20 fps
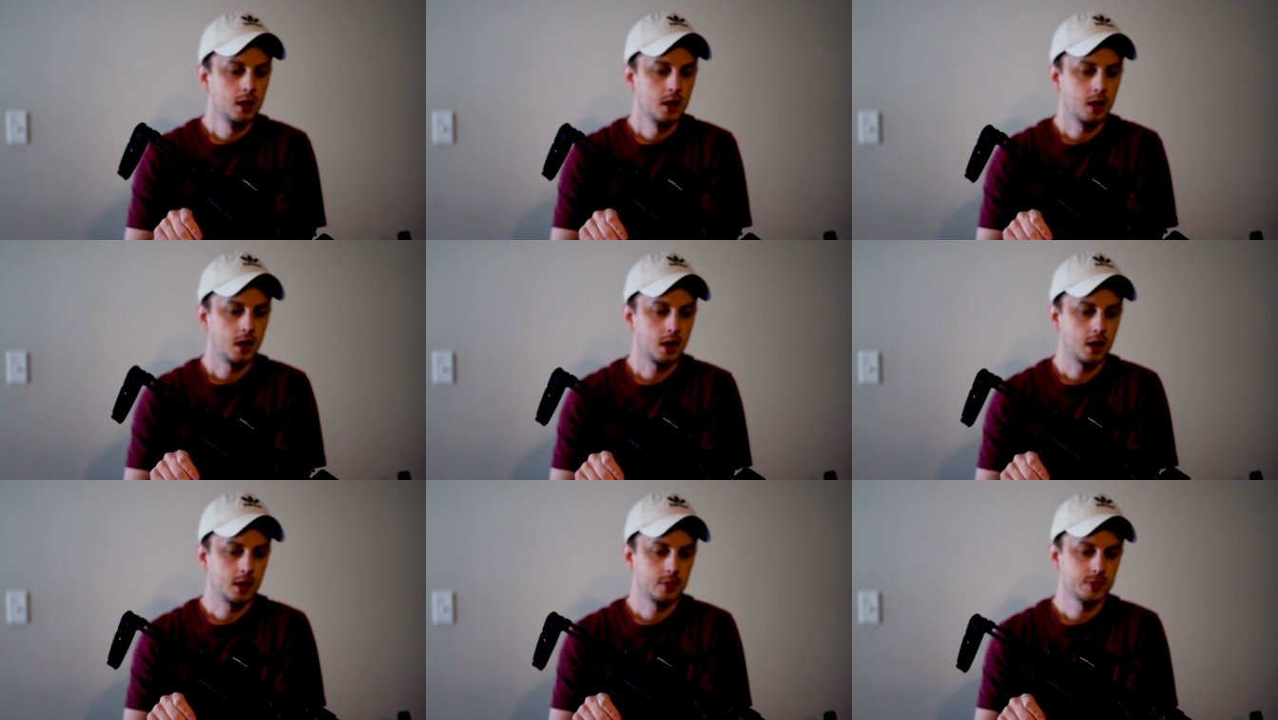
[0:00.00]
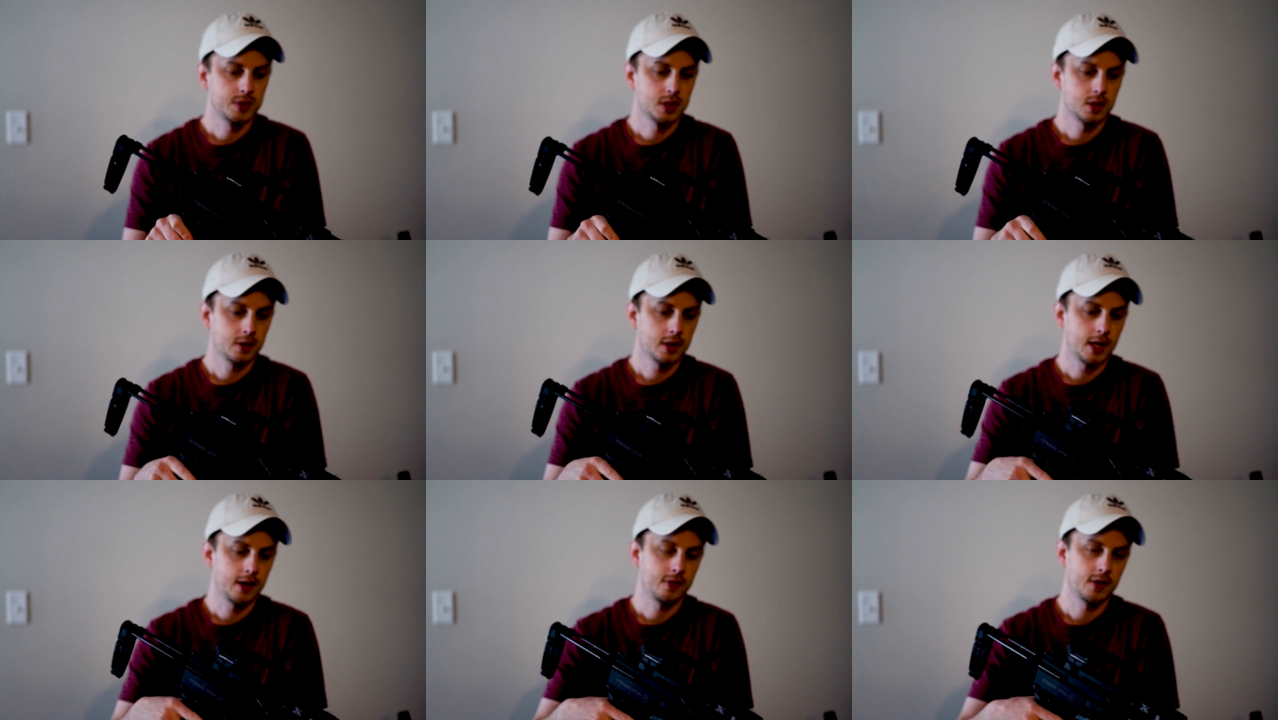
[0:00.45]

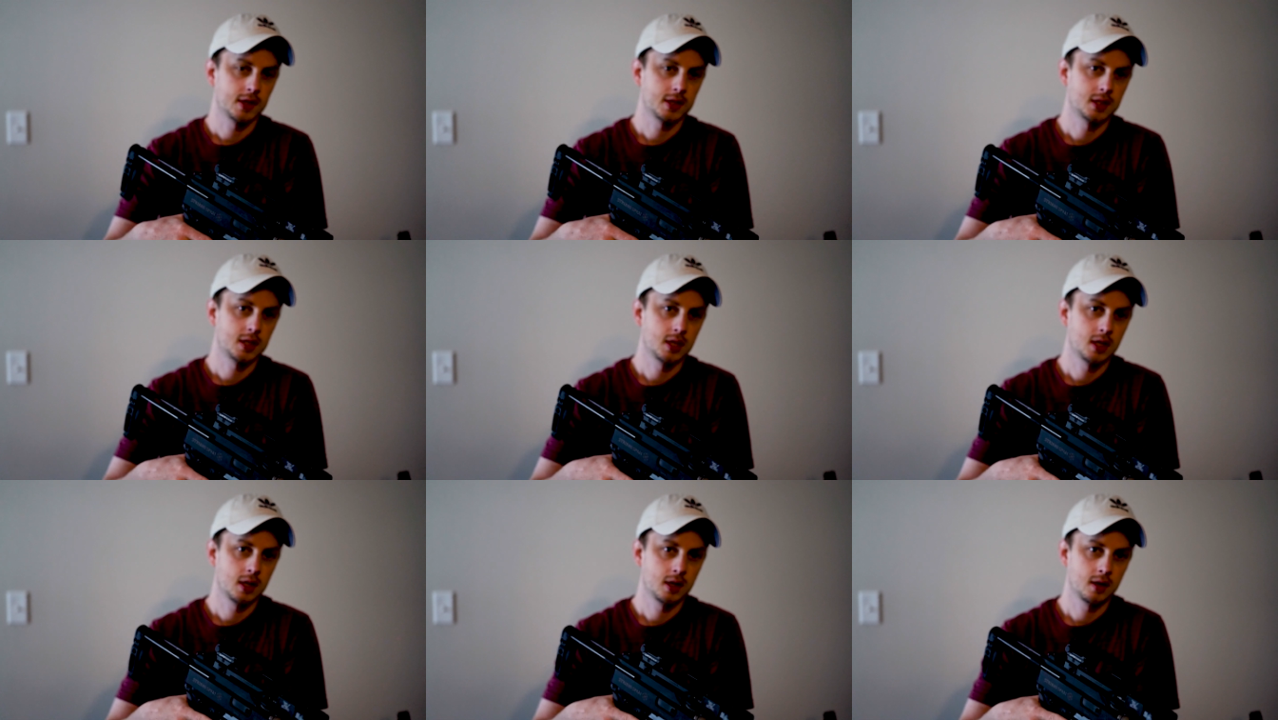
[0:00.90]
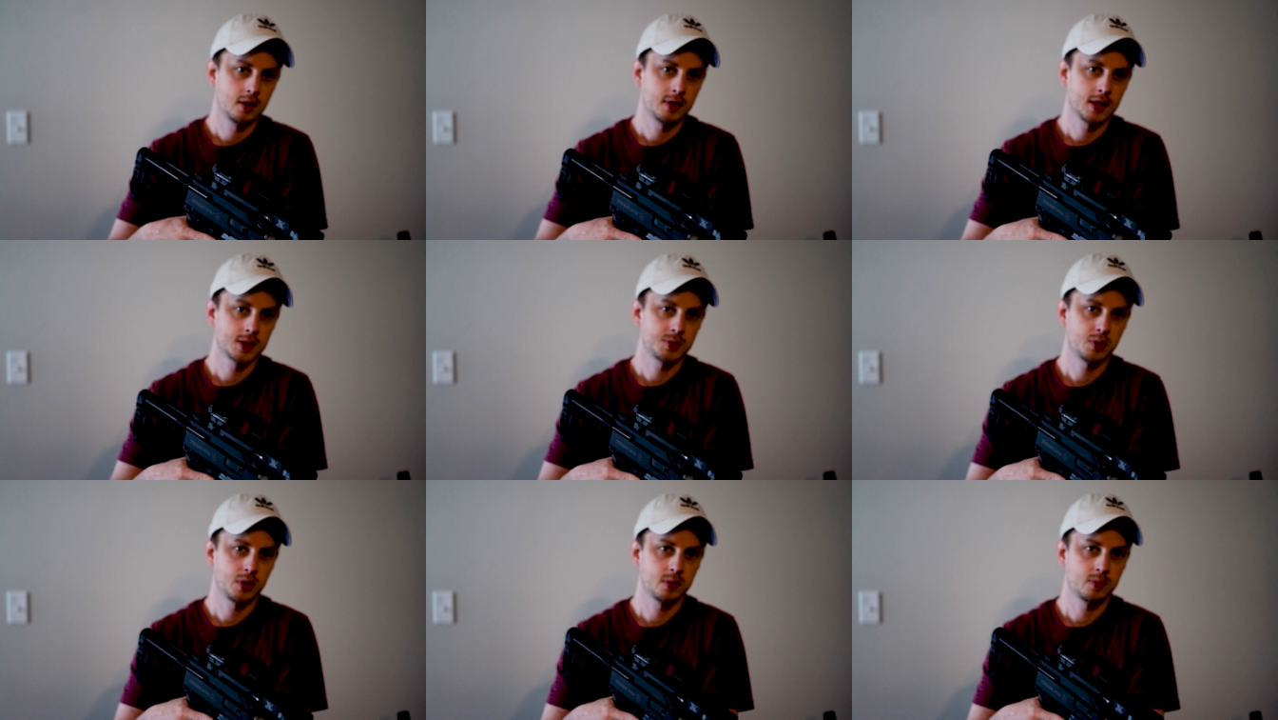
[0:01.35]
So yeah,
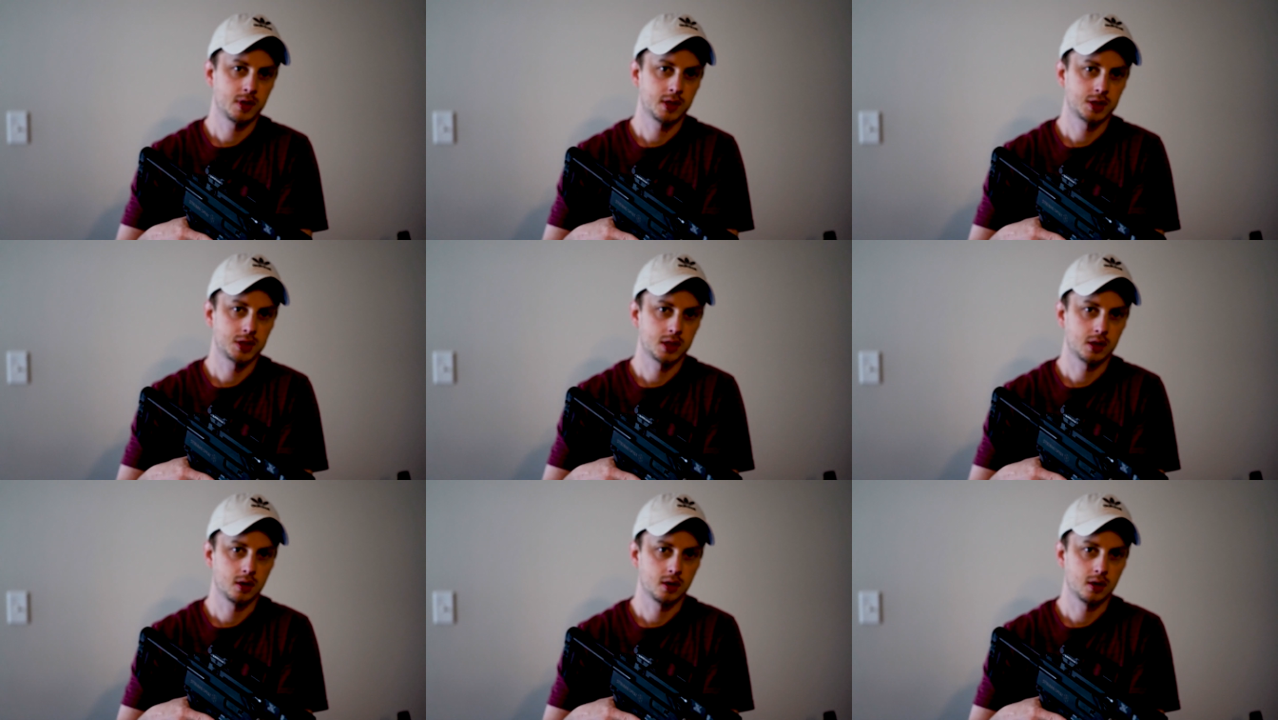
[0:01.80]
that's pretty much